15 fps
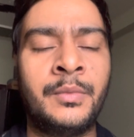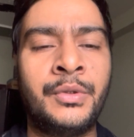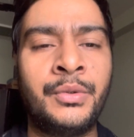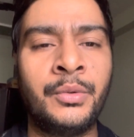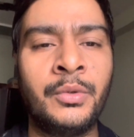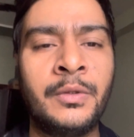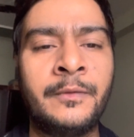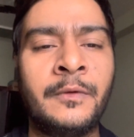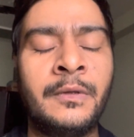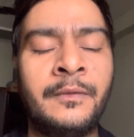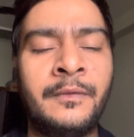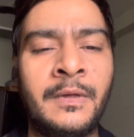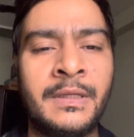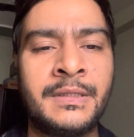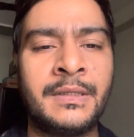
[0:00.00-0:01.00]
tool,
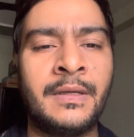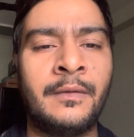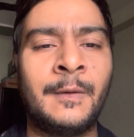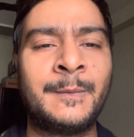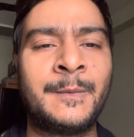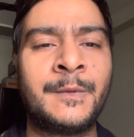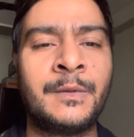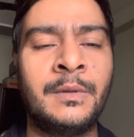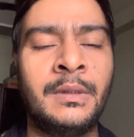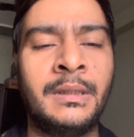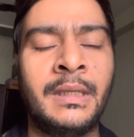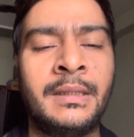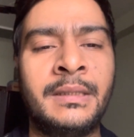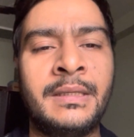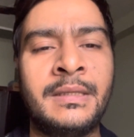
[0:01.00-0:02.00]
full-fledged DevOps tool,
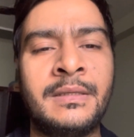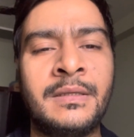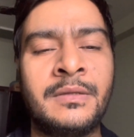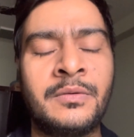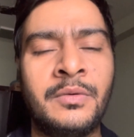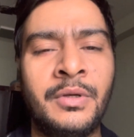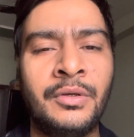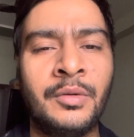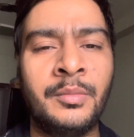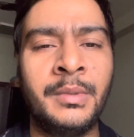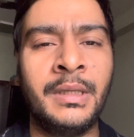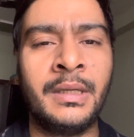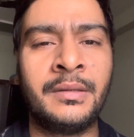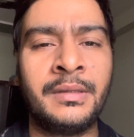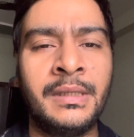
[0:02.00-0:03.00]
then this is going to
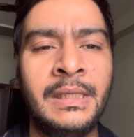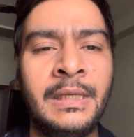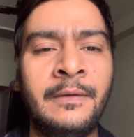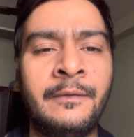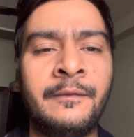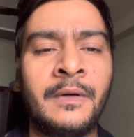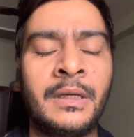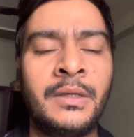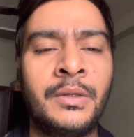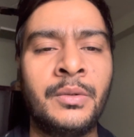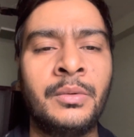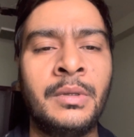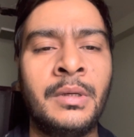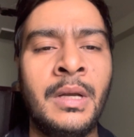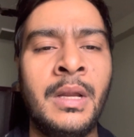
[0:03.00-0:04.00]
be a really fun
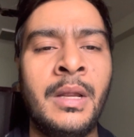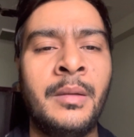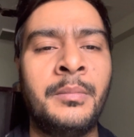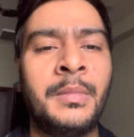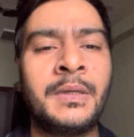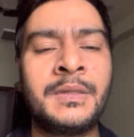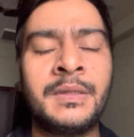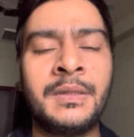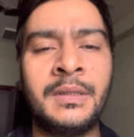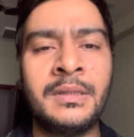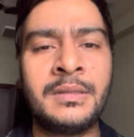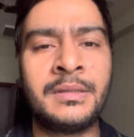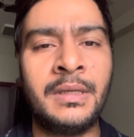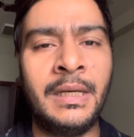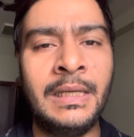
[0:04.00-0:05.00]
tool because it
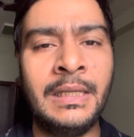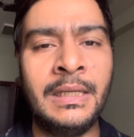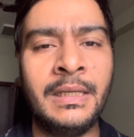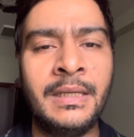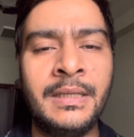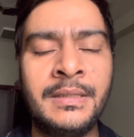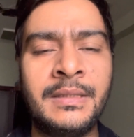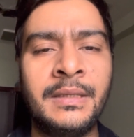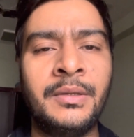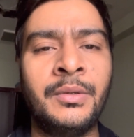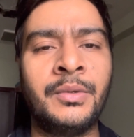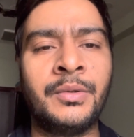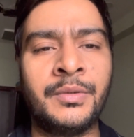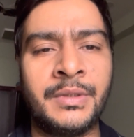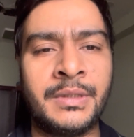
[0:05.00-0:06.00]
is really easy to
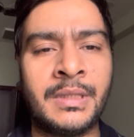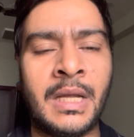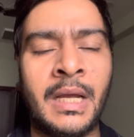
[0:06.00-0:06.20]
use.